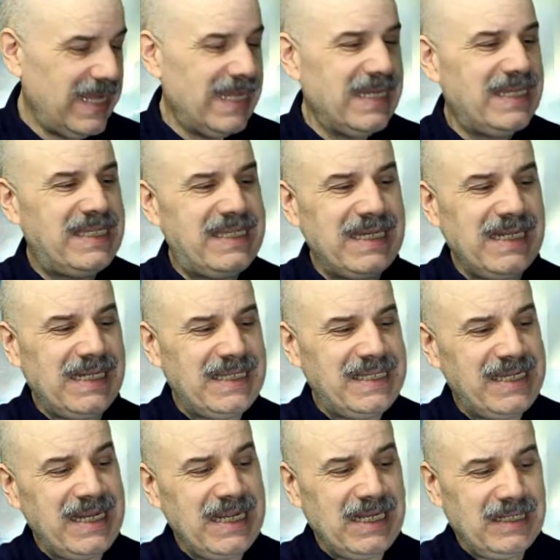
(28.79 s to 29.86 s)
Still
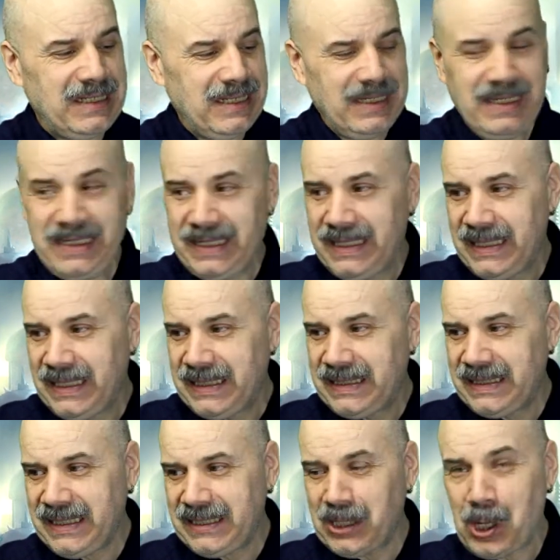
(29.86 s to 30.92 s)
sealed.
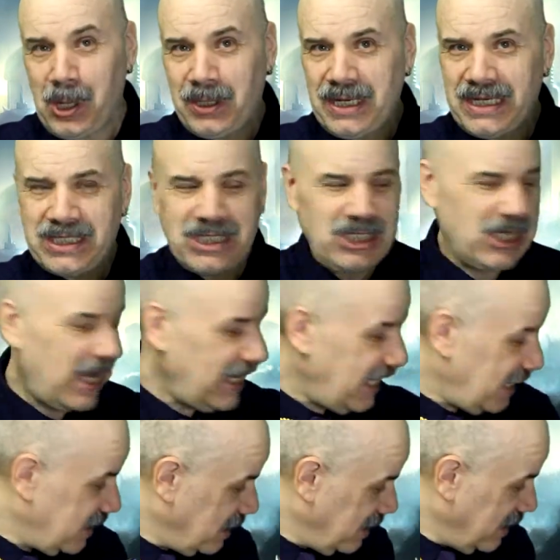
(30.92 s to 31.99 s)
See, it's all nice and shiny.